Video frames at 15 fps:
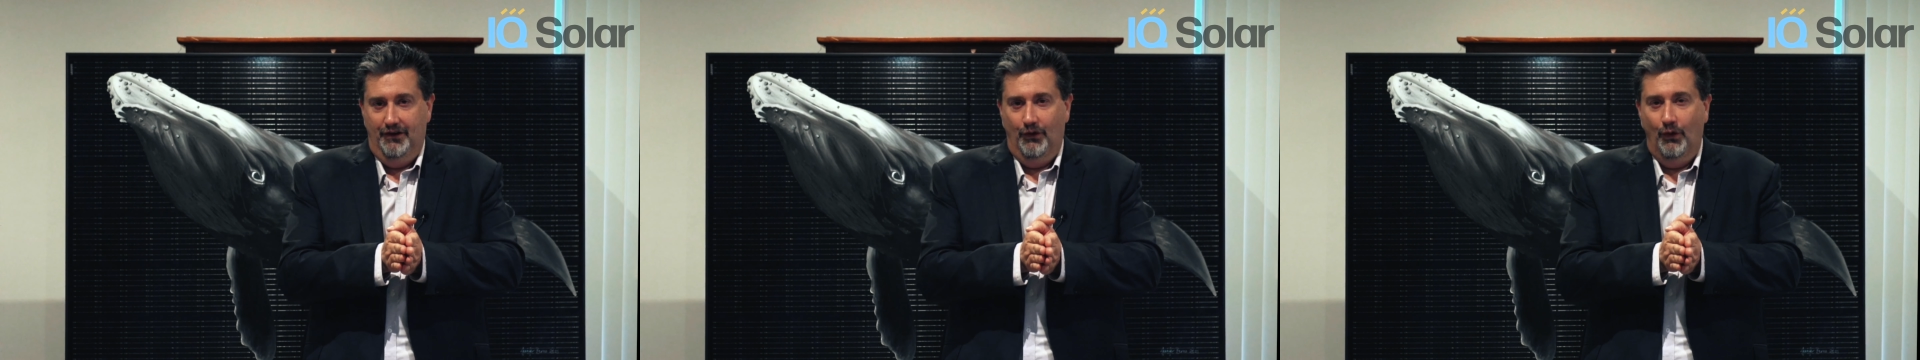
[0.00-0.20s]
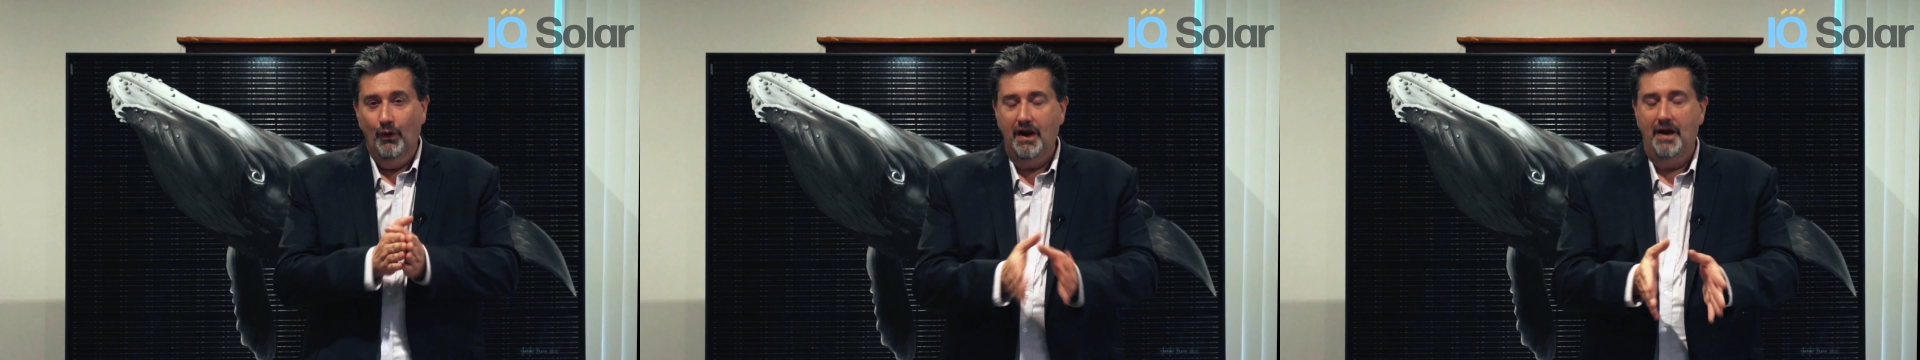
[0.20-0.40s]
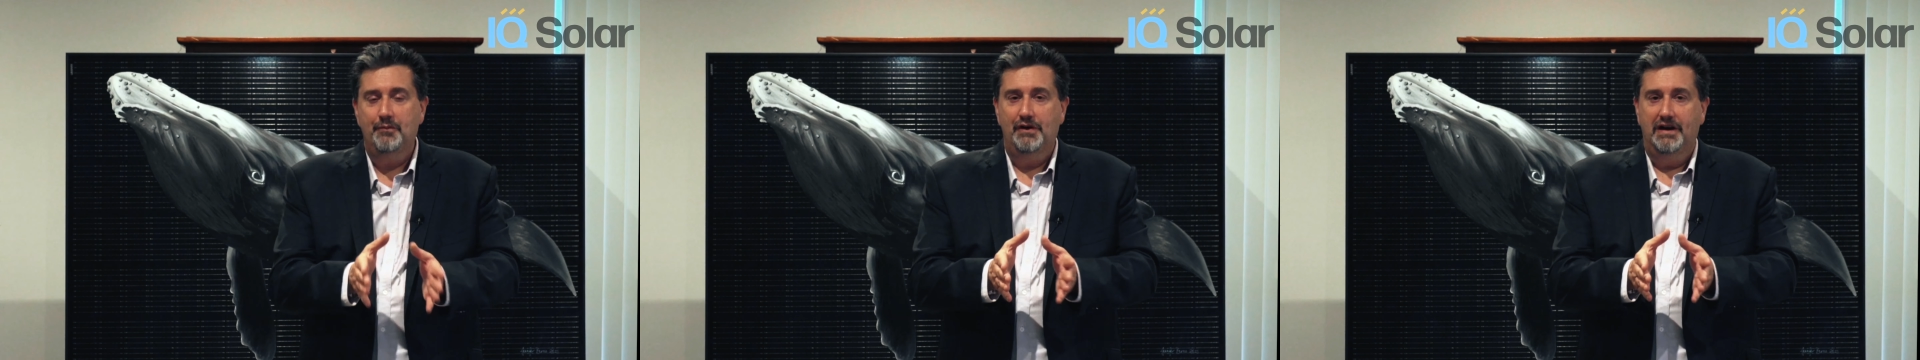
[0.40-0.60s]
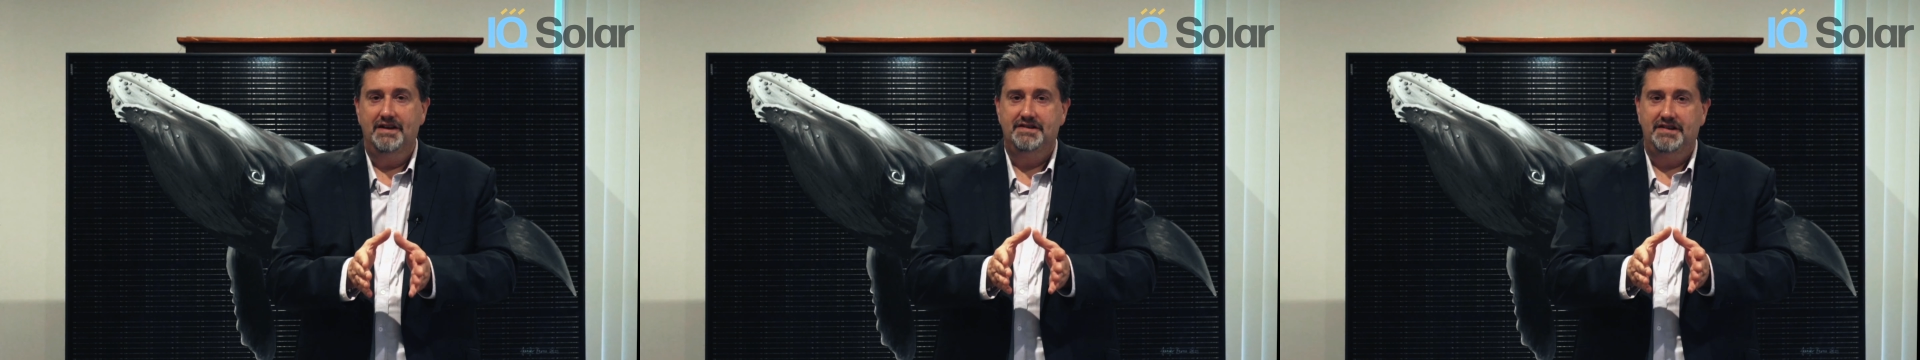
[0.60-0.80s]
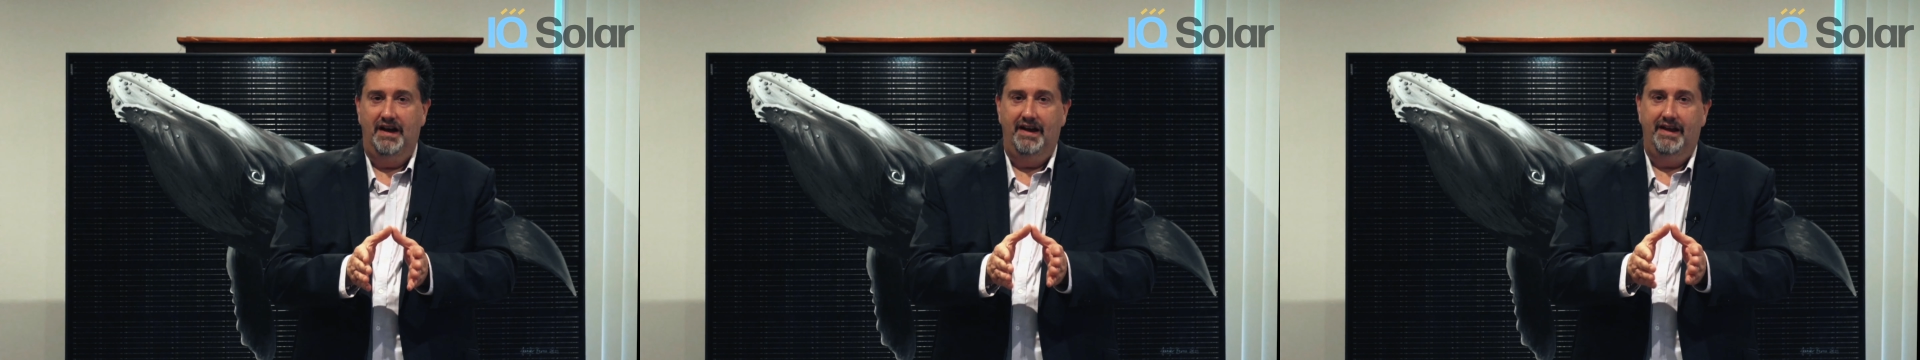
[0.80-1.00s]
all I'm really
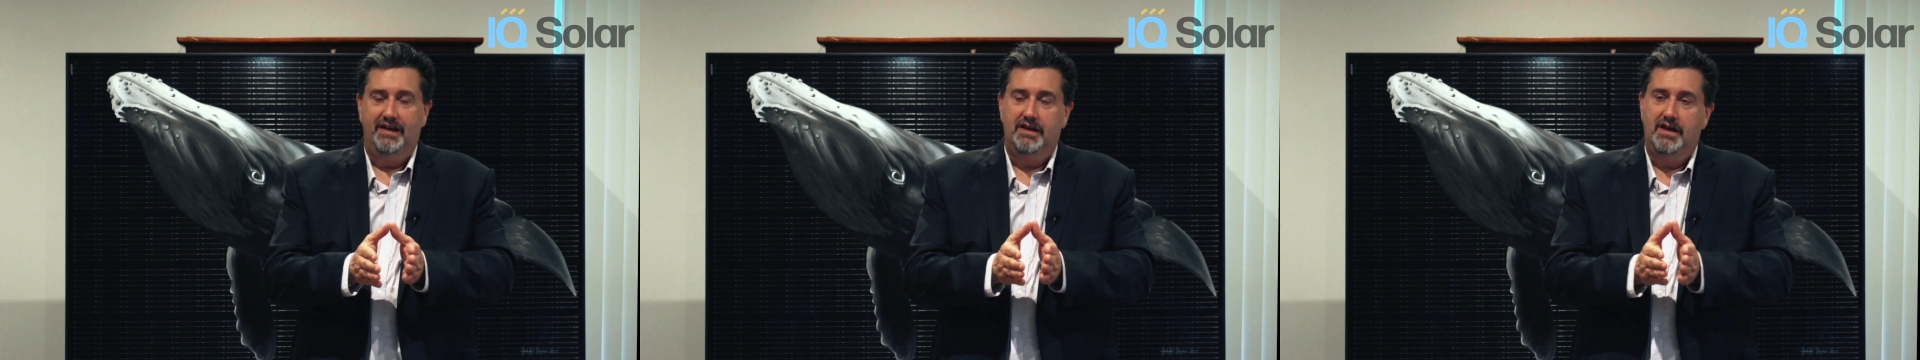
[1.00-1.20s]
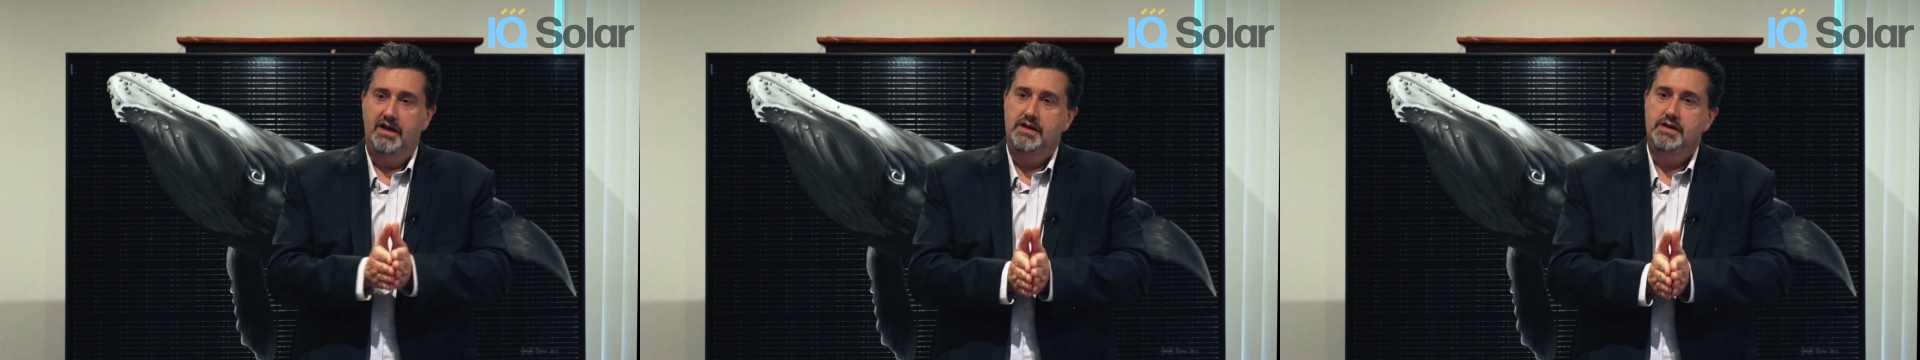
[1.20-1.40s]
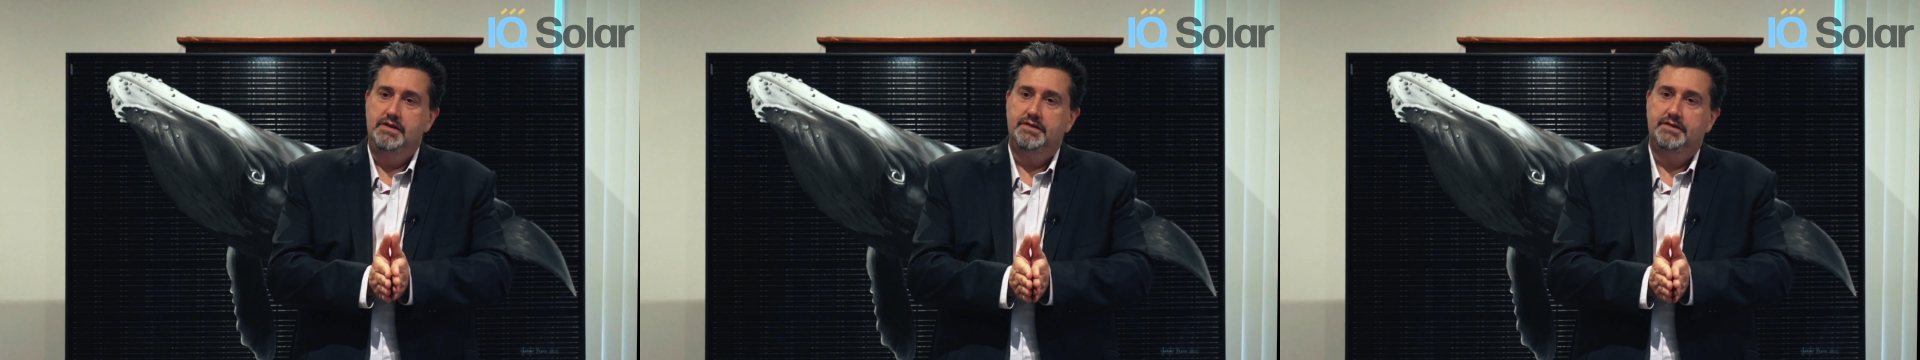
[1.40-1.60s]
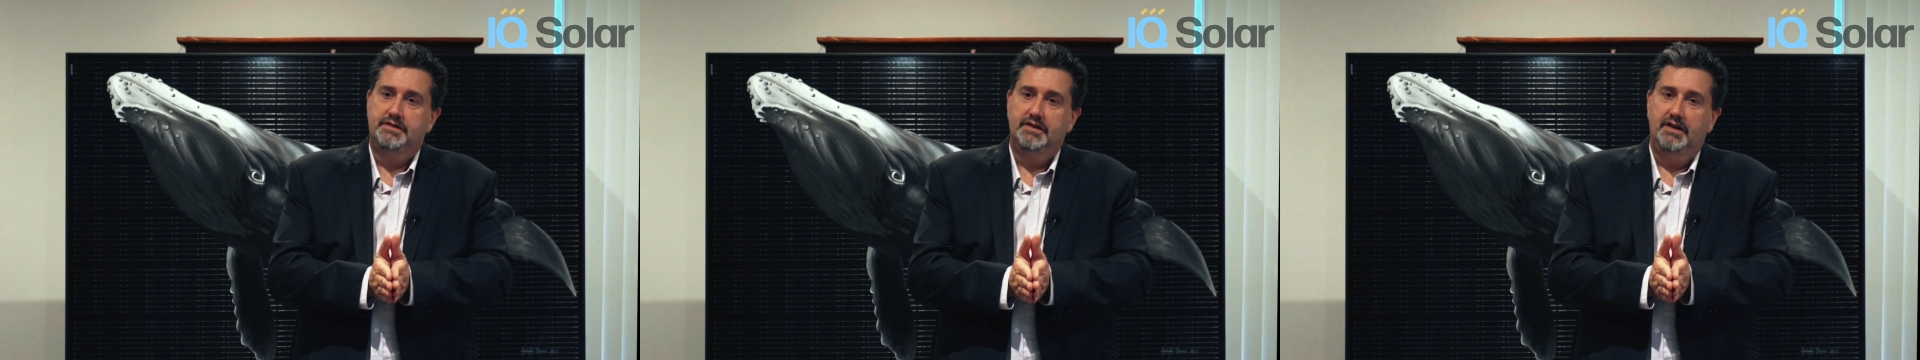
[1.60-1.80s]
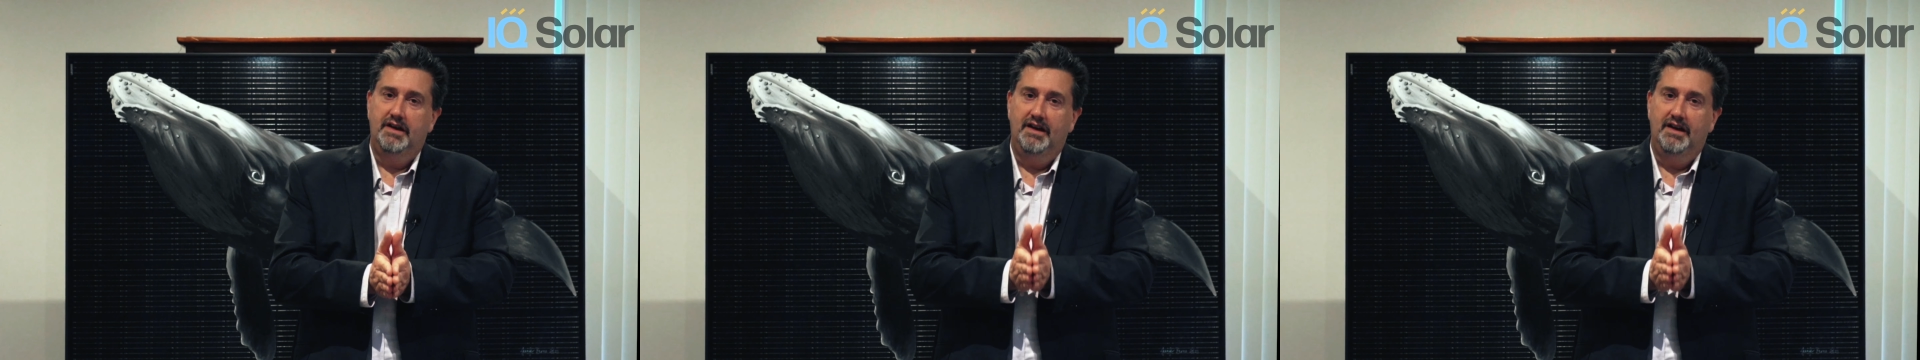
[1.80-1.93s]
saying is